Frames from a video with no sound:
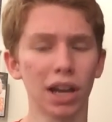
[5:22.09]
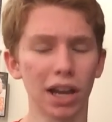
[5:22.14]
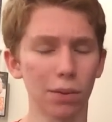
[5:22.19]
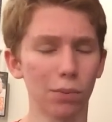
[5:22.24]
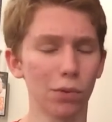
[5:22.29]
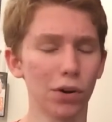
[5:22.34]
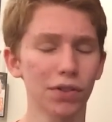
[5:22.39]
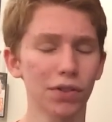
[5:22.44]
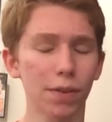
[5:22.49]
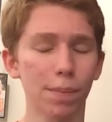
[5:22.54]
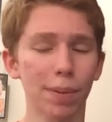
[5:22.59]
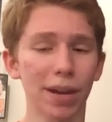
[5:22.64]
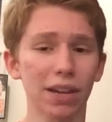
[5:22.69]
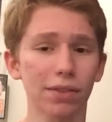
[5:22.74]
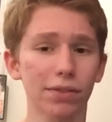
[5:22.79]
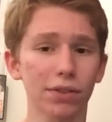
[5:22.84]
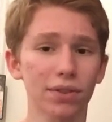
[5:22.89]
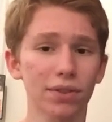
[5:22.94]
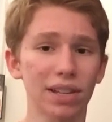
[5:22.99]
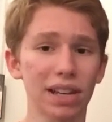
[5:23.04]
And with the
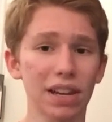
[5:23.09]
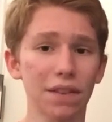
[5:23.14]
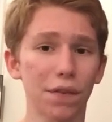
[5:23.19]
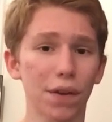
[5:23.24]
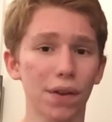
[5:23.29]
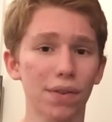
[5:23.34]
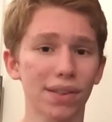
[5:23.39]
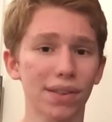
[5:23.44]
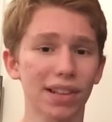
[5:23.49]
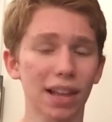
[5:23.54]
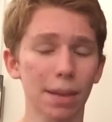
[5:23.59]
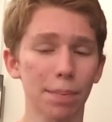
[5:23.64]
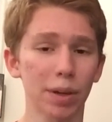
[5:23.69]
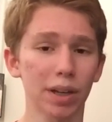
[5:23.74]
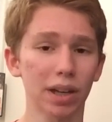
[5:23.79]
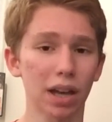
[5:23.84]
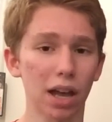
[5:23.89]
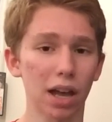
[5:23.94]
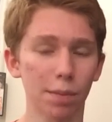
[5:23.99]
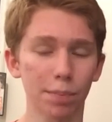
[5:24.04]
Panthers' defense
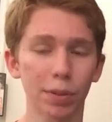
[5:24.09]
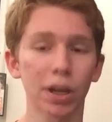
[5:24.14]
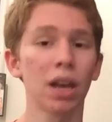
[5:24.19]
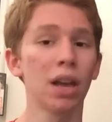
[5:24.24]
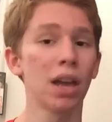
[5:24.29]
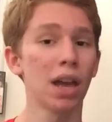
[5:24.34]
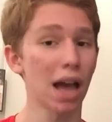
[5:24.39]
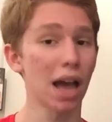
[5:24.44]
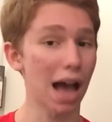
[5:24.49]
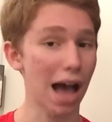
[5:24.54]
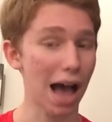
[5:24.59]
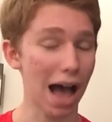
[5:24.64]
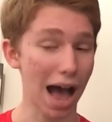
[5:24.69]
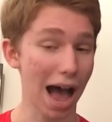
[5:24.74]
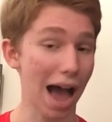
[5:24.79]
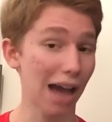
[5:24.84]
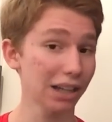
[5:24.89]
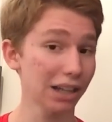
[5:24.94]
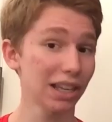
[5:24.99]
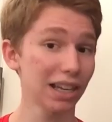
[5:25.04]
stepping up,
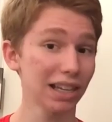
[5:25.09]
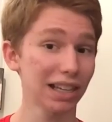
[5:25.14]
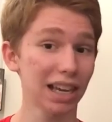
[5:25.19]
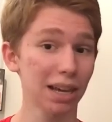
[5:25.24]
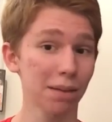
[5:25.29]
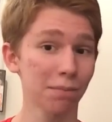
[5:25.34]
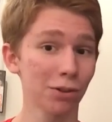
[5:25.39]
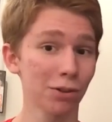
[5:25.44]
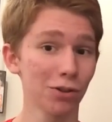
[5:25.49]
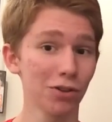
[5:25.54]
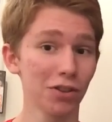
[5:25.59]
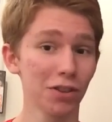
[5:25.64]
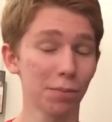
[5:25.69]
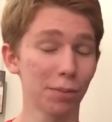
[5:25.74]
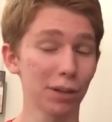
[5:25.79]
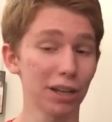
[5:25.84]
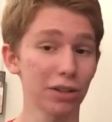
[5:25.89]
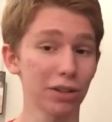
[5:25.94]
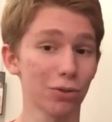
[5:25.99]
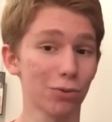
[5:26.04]
I think Cam Newton's
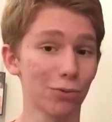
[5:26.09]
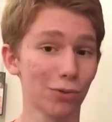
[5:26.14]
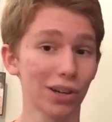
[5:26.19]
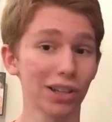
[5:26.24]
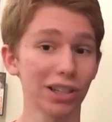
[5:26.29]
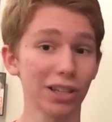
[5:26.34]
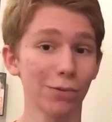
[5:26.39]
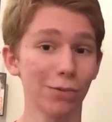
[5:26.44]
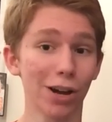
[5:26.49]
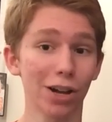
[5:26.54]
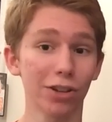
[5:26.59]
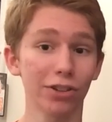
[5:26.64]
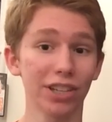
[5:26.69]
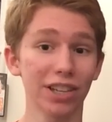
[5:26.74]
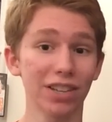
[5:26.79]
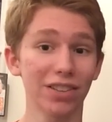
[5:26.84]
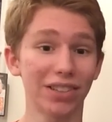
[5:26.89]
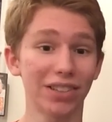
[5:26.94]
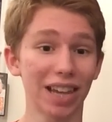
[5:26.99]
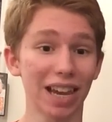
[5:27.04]
playing really well
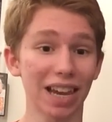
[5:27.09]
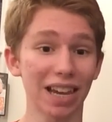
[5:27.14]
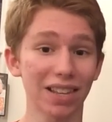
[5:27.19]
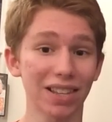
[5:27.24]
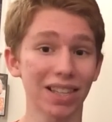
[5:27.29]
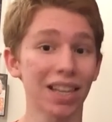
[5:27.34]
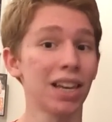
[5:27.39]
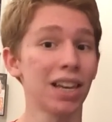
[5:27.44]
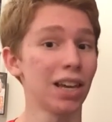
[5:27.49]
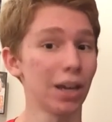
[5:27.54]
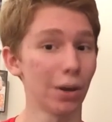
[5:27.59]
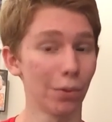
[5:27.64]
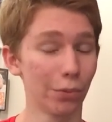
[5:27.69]
these days.